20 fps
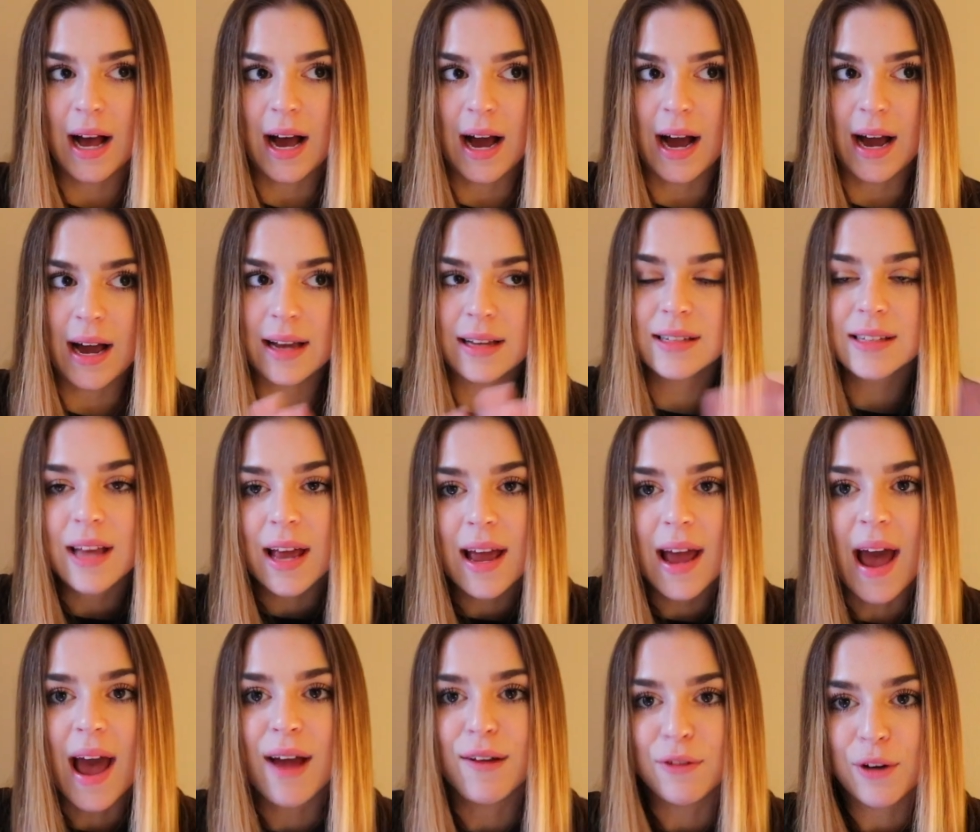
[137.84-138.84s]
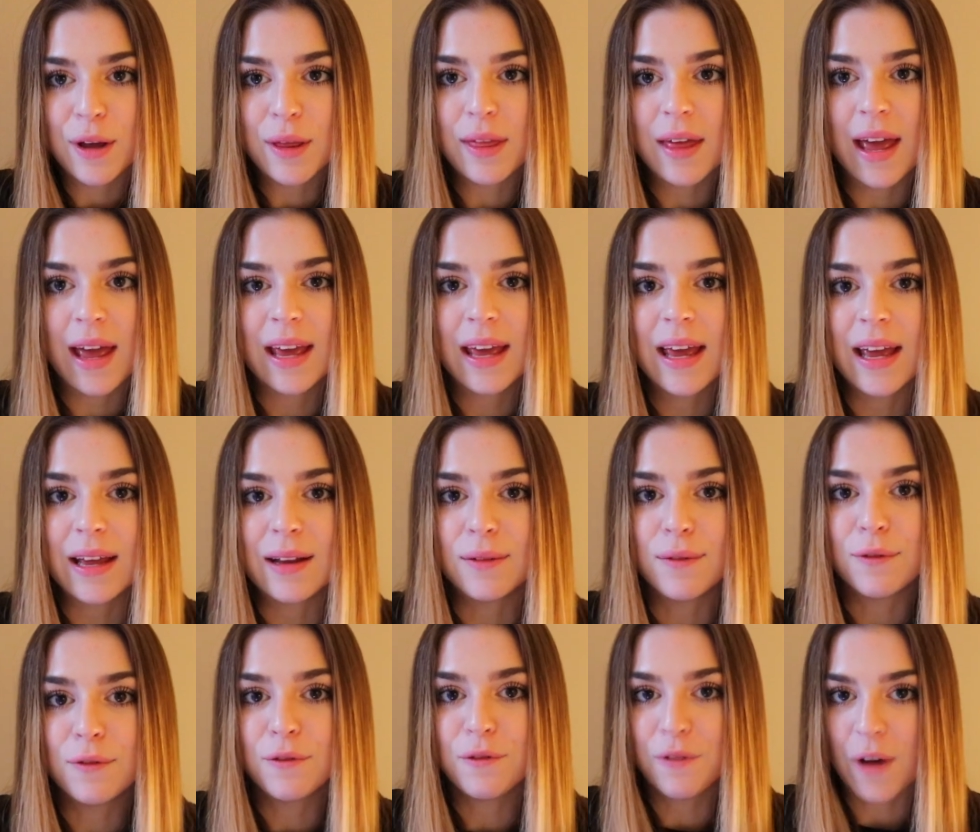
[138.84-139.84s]
I say everything
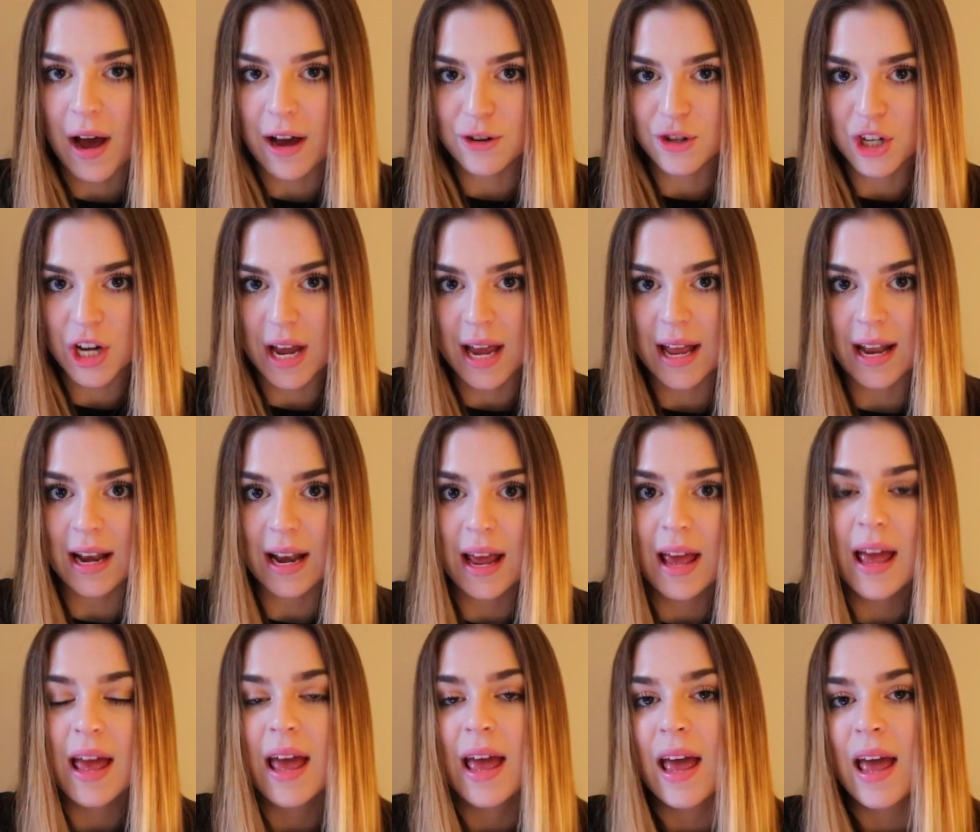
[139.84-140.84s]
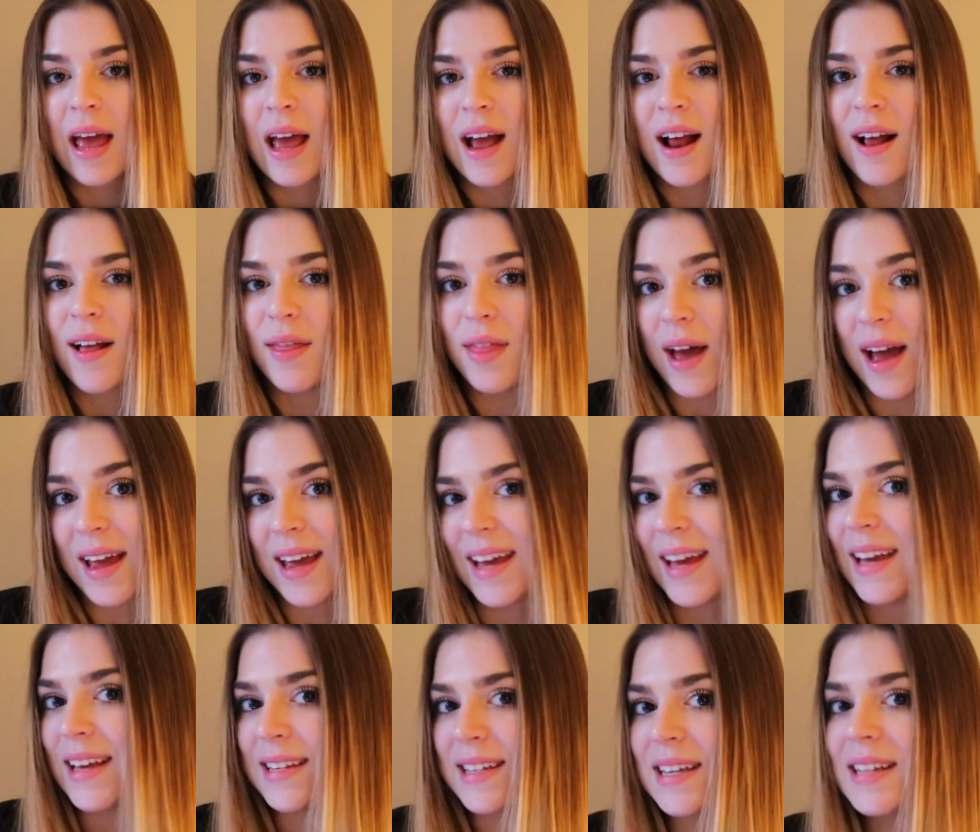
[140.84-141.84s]
in fashion that
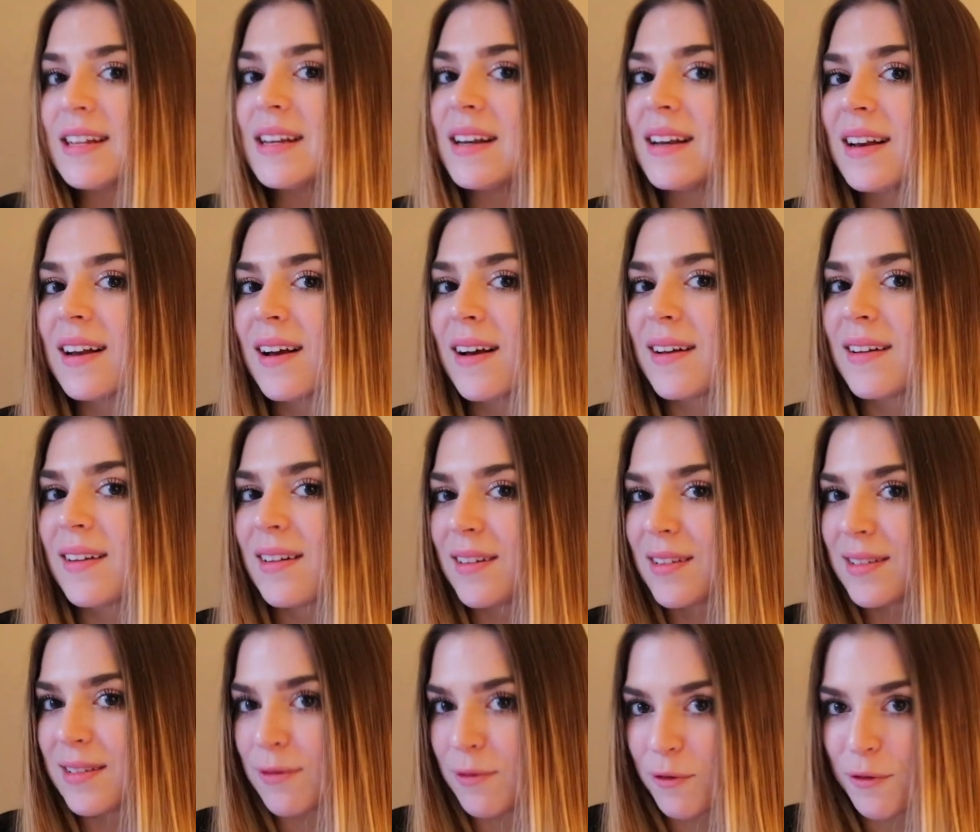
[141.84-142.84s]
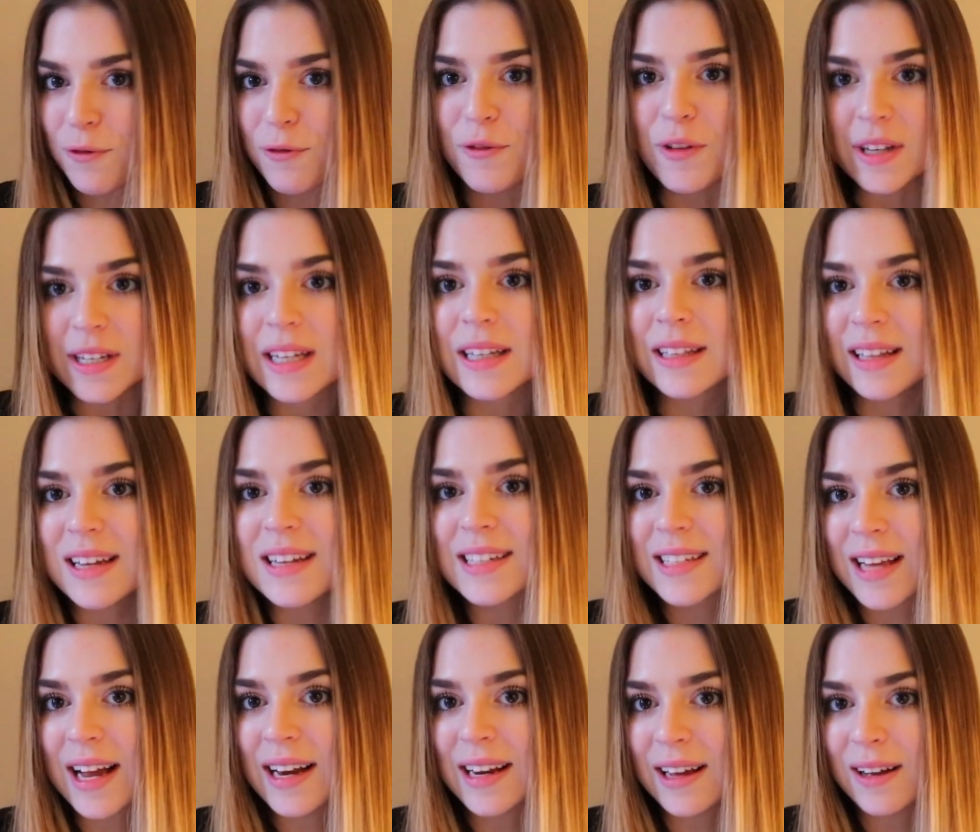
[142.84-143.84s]
isn't physically
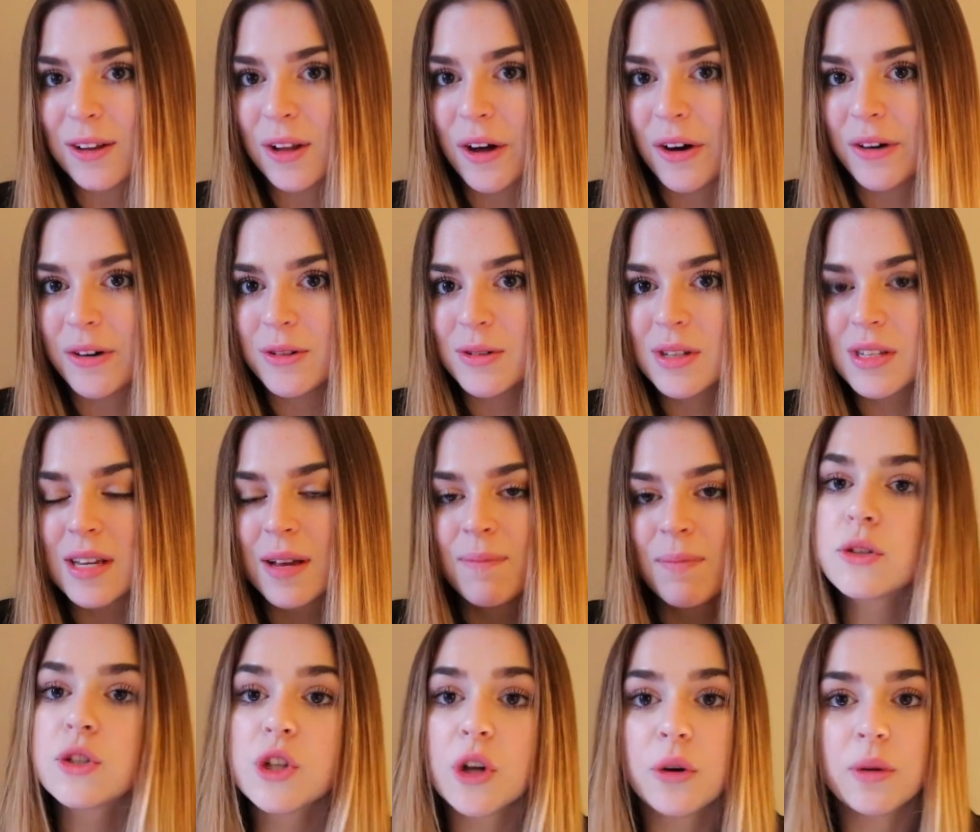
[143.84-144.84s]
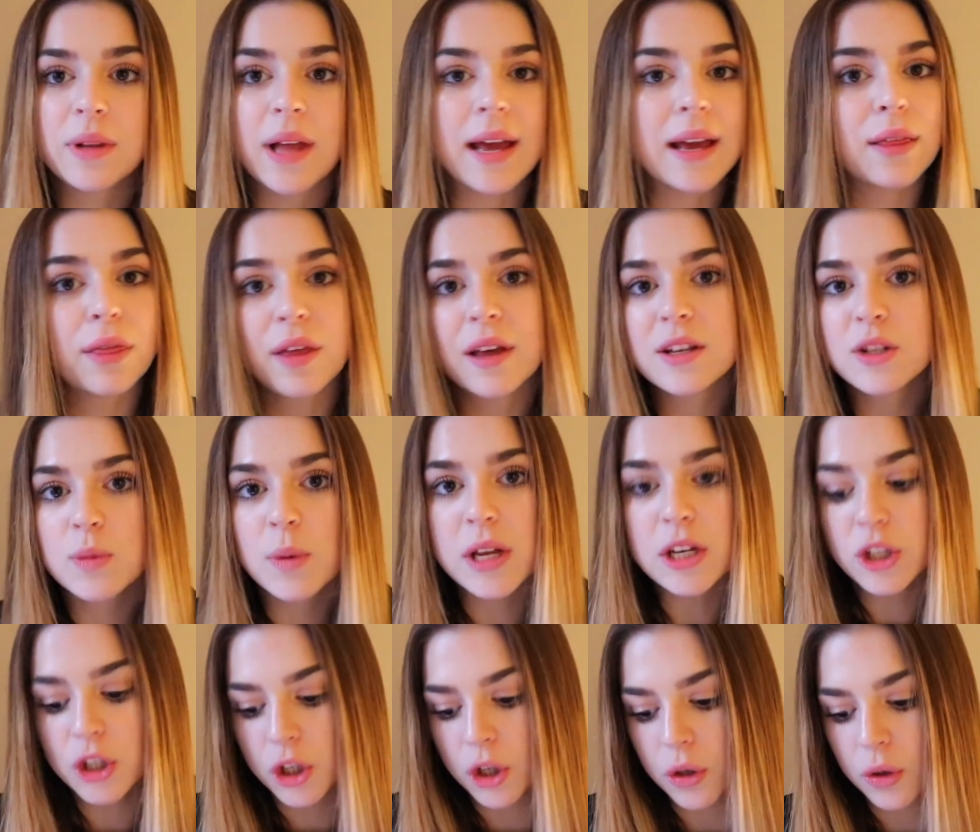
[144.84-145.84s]
designing clothes. So like things we
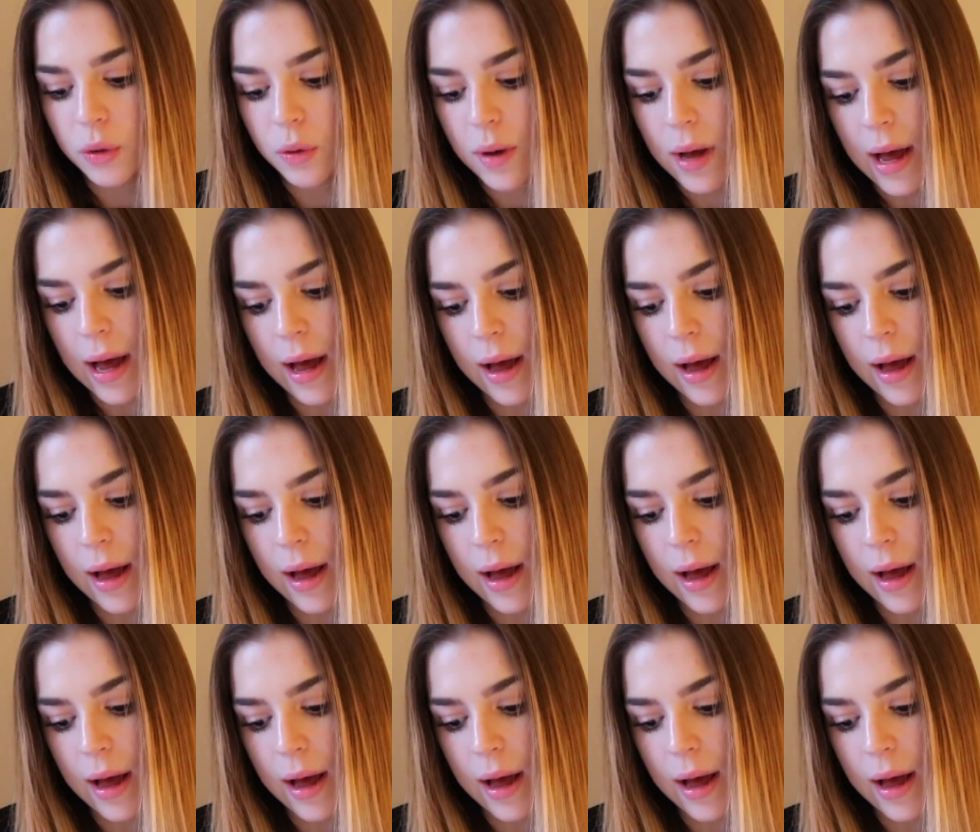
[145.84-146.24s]
do